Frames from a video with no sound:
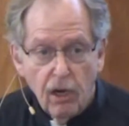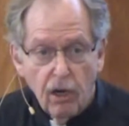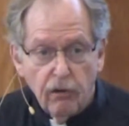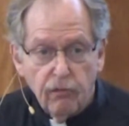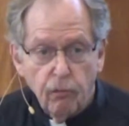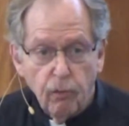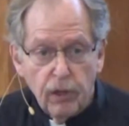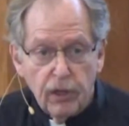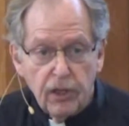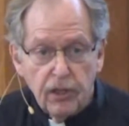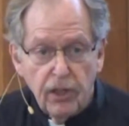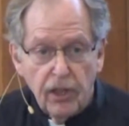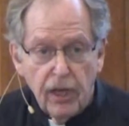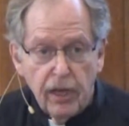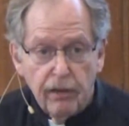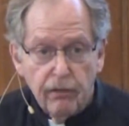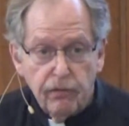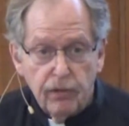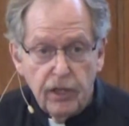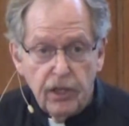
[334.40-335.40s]
of what
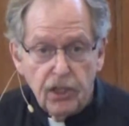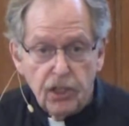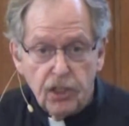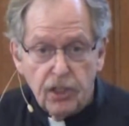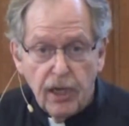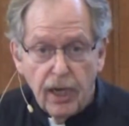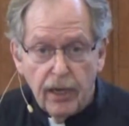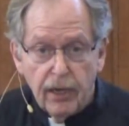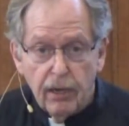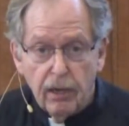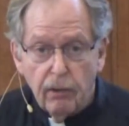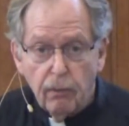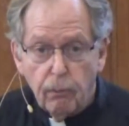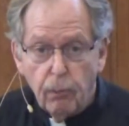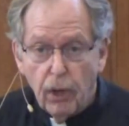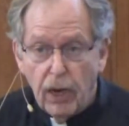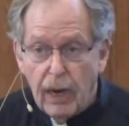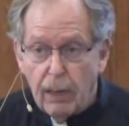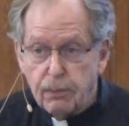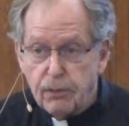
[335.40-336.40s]
they have each done, and
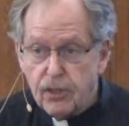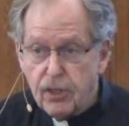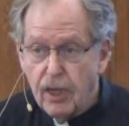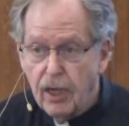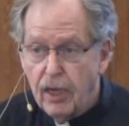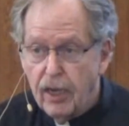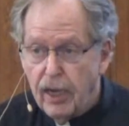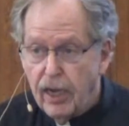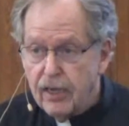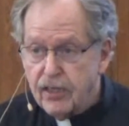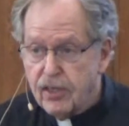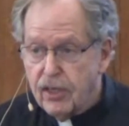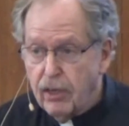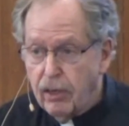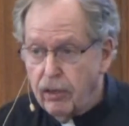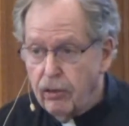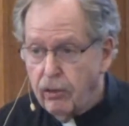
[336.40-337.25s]
perhaps as